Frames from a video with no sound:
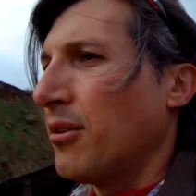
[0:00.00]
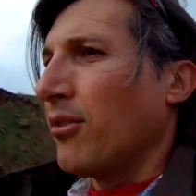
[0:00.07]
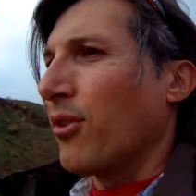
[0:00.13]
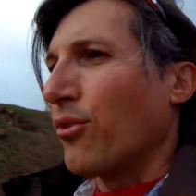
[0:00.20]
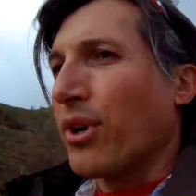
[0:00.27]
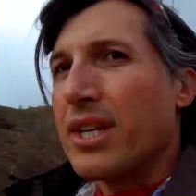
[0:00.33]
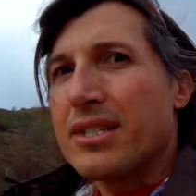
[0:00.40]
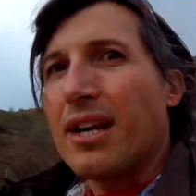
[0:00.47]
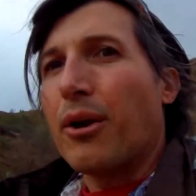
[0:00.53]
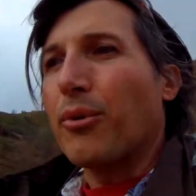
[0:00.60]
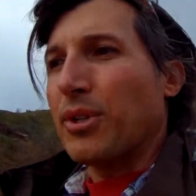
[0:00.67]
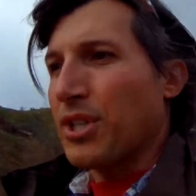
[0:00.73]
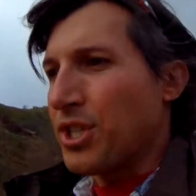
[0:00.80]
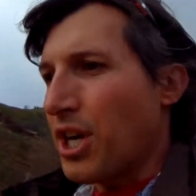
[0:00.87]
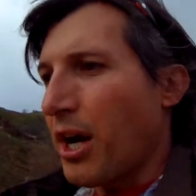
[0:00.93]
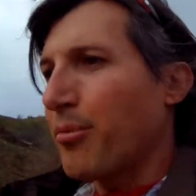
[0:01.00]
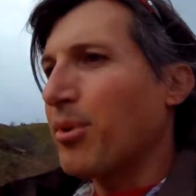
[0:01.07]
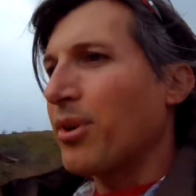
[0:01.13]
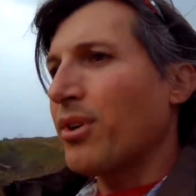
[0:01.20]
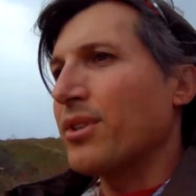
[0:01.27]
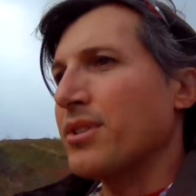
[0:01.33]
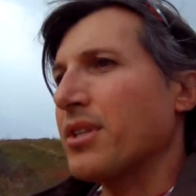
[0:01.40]
The reason I went to
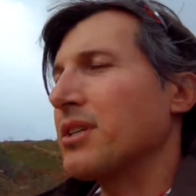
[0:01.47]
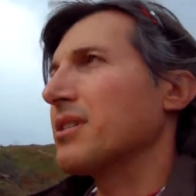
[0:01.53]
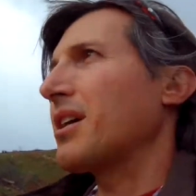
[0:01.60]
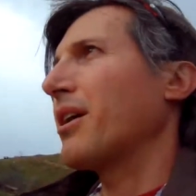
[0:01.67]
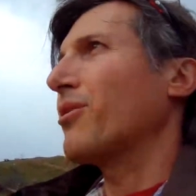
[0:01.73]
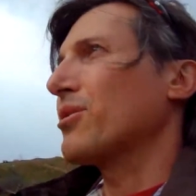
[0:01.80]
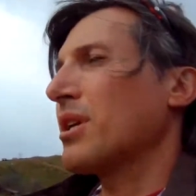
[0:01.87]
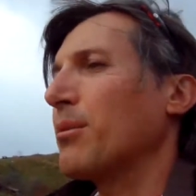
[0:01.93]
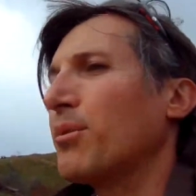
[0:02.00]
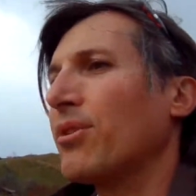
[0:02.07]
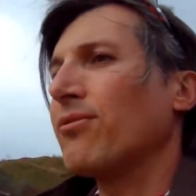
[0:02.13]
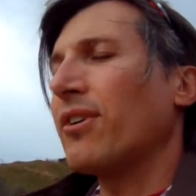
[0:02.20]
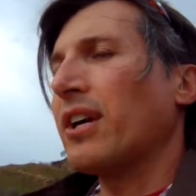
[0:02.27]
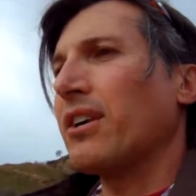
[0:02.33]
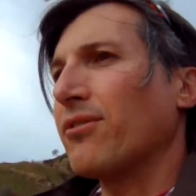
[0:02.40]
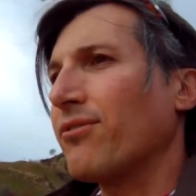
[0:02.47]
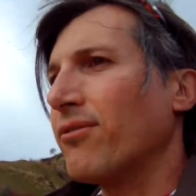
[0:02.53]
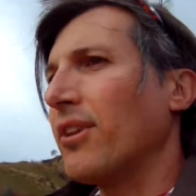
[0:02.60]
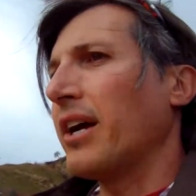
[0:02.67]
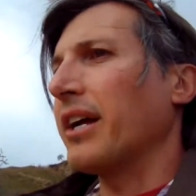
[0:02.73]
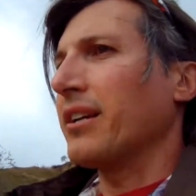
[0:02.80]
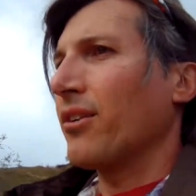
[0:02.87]
Jaipur is because I was able to find a
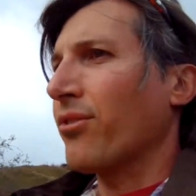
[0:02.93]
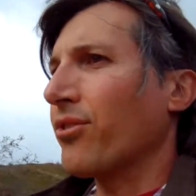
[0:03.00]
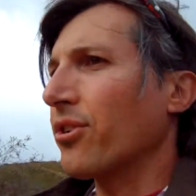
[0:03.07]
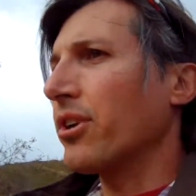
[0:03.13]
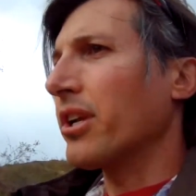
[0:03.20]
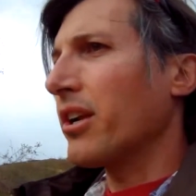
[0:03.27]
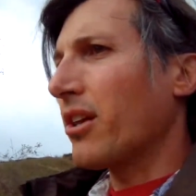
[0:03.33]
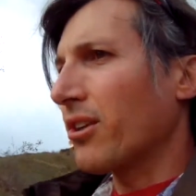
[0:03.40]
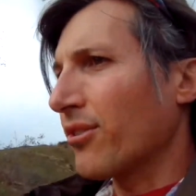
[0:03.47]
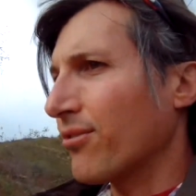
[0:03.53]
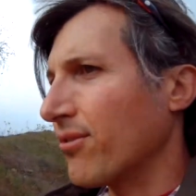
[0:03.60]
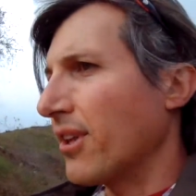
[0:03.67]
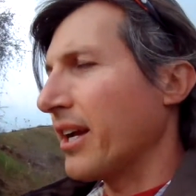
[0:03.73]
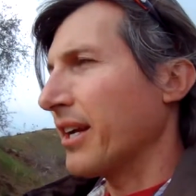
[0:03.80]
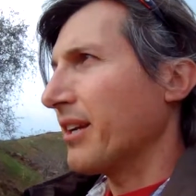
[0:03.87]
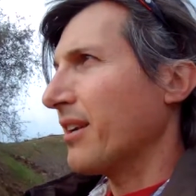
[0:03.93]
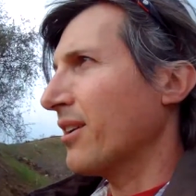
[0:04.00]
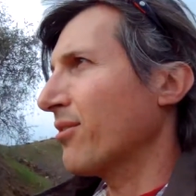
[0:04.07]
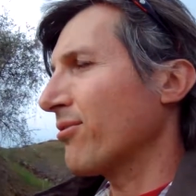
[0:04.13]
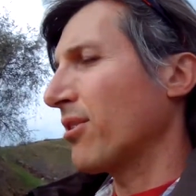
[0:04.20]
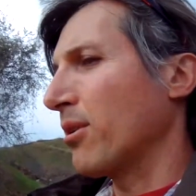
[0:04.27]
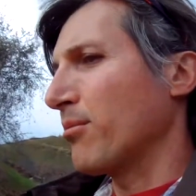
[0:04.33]
flight, a $30 flight
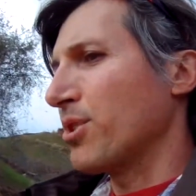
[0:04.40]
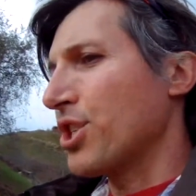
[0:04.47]
from